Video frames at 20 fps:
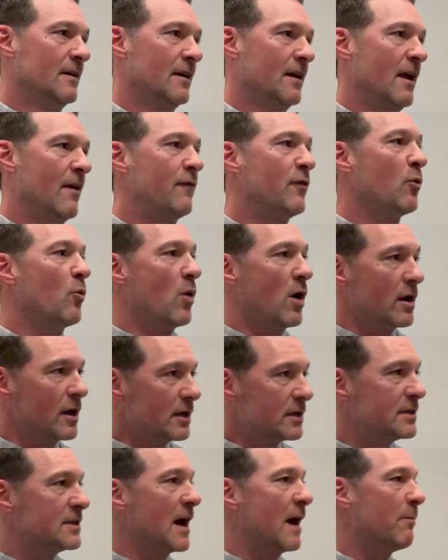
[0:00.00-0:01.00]
If you want to
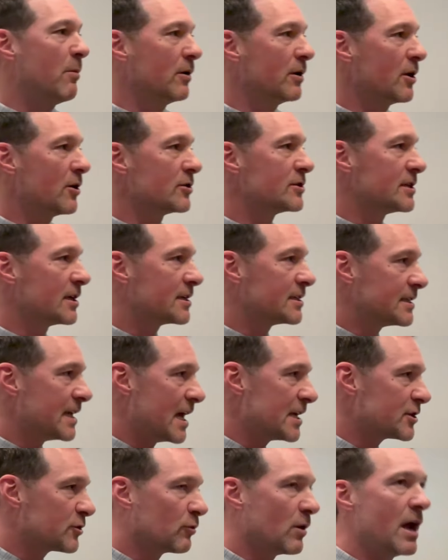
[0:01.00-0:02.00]
double your
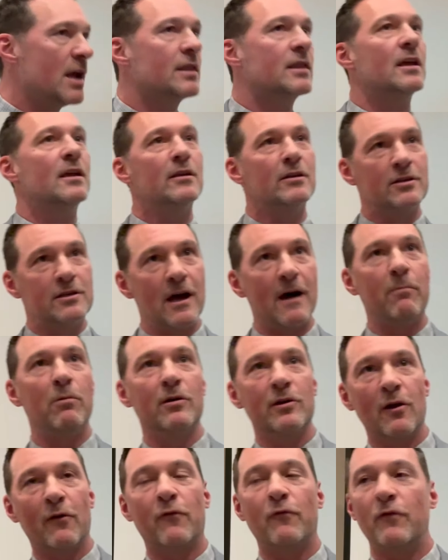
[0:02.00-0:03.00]
success rate, then double
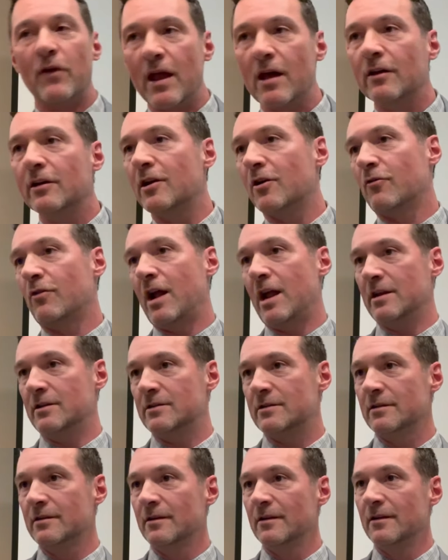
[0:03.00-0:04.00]
your failure rate.
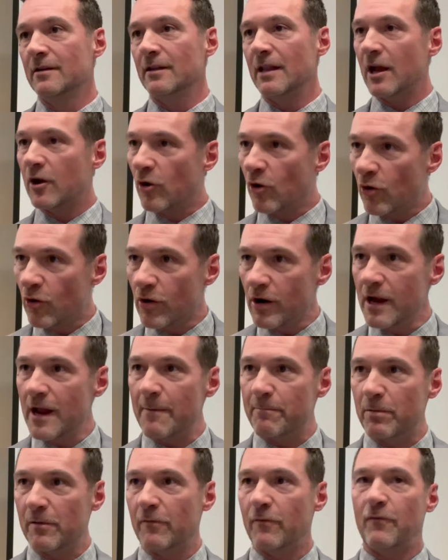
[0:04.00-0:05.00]
Like, hurry
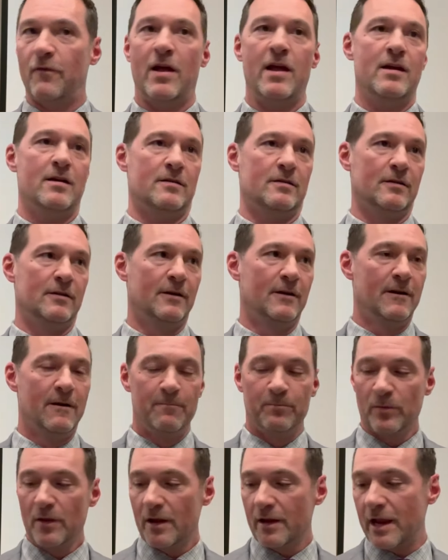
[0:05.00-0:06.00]
up and fail.
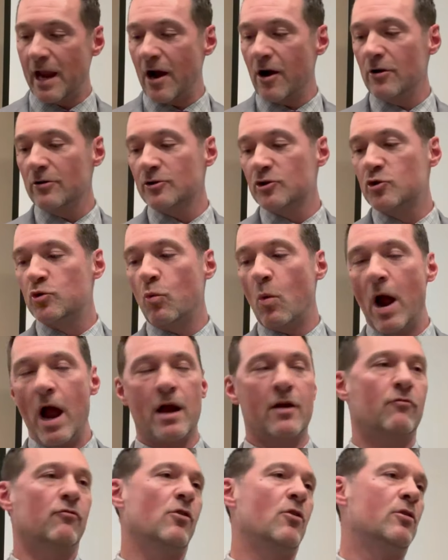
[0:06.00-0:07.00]
Carol
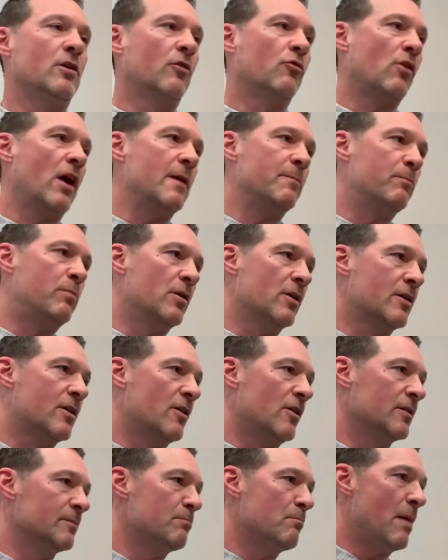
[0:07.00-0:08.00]
Dweck wrote a great book
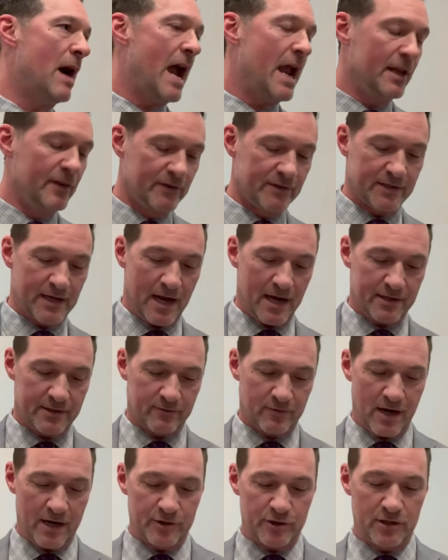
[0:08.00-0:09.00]
called Mindset,
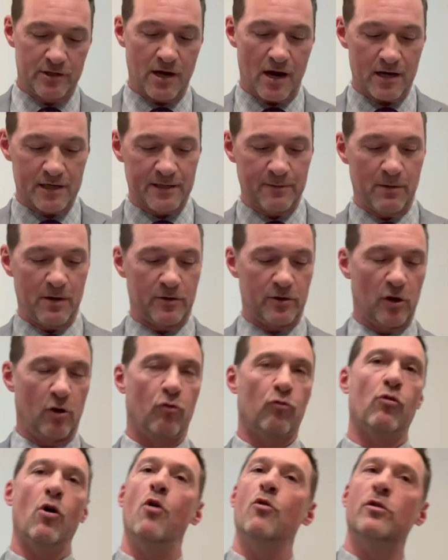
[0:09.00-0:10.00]
right? She talks about the
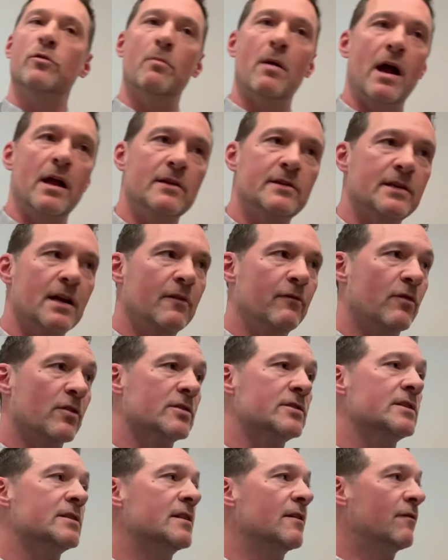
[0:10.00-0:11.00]
growth mindset
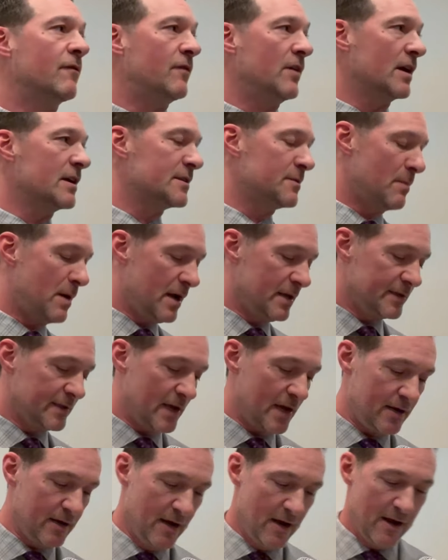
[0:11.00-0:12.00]
versus the fixed
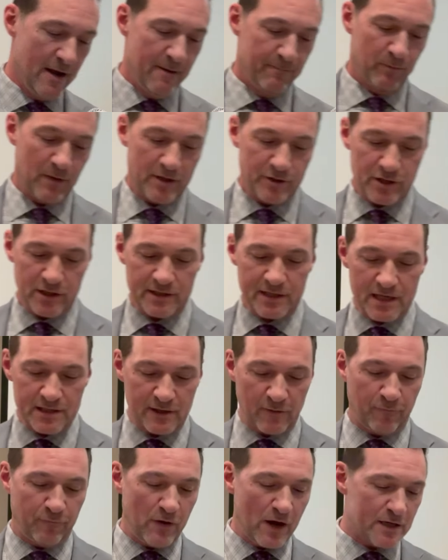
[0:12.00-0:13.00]
mindset. And she says the
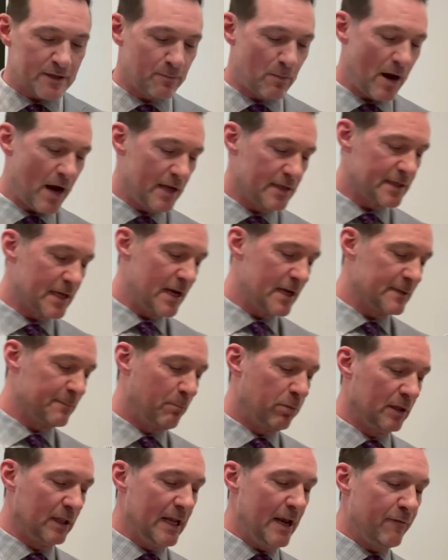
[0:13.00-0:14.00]
fixed mindset is
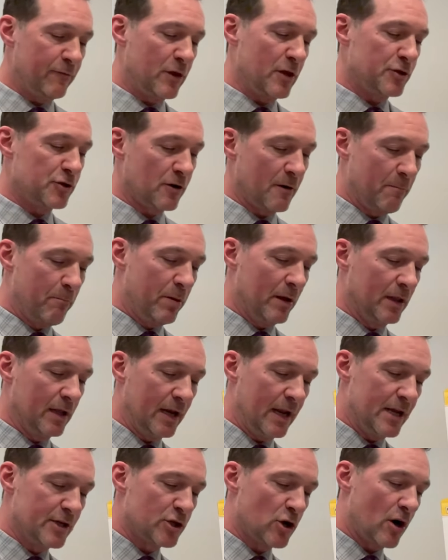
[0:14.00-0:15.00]
belief that your
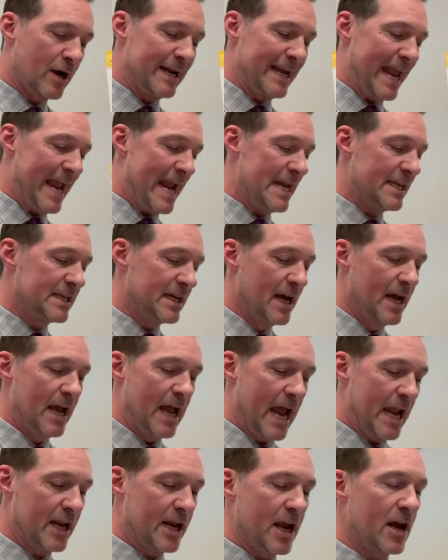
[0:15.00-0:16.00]
abilities are innate
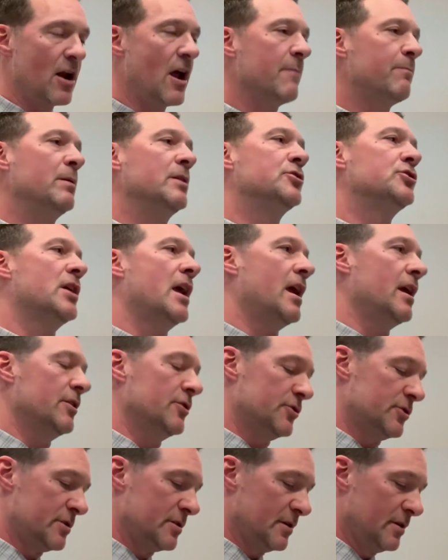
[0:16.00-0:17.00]
and cannot be
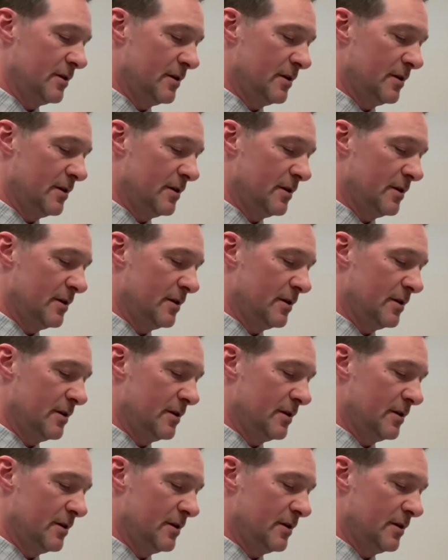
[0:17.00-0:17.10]
changed.